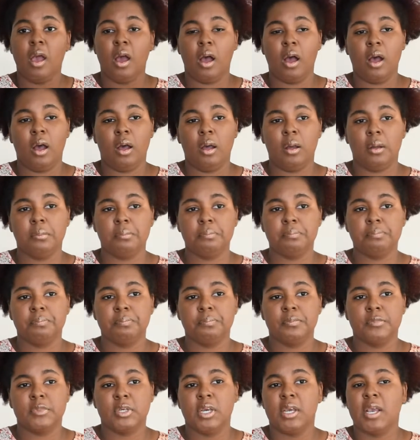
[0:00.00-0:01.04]
Um,
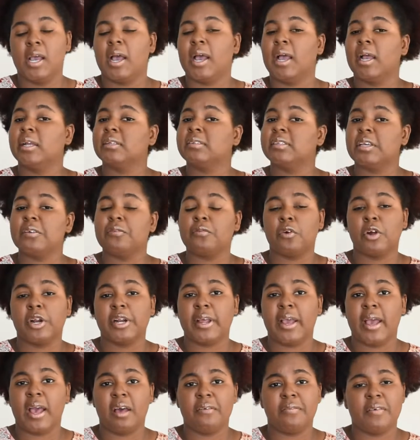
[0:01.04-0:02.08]
I say four and
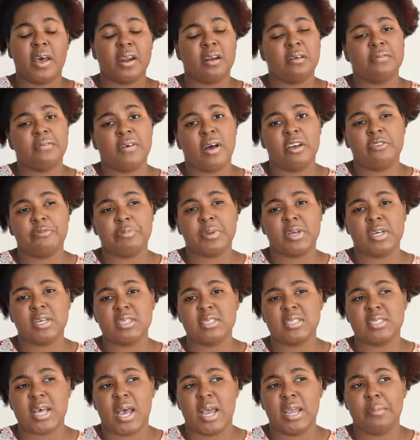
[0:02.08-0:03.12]
a half out of five
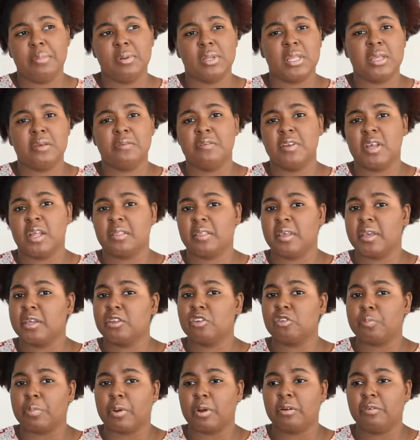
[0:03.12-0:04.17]
because I believe nothing
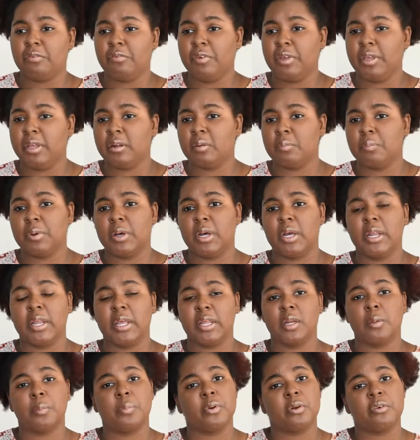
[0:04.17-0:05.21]
is perfect, but
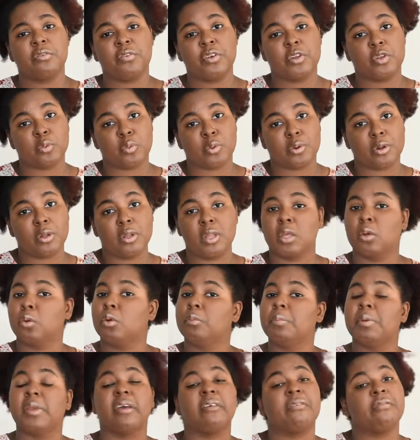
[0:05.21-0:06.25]
in a perfect world, it
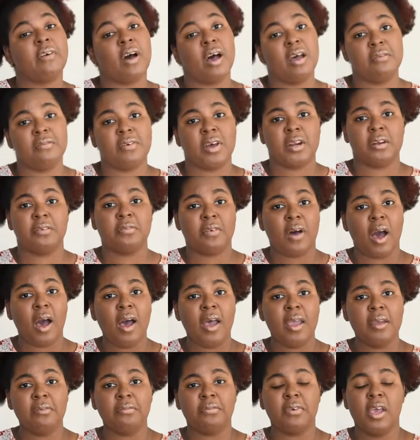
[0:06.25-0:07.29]
would be a five out of
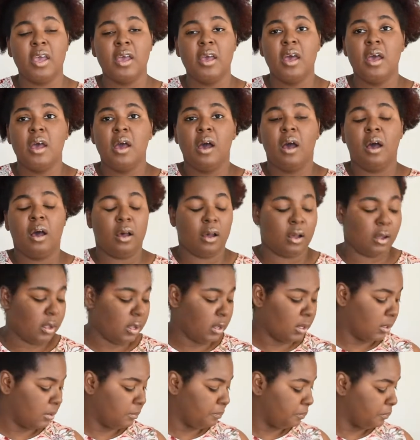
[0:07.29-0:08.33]
five.
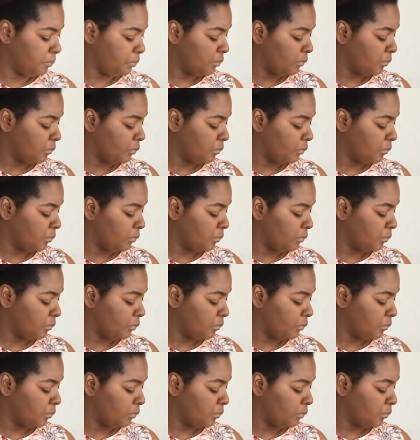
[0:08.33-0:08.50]
Um,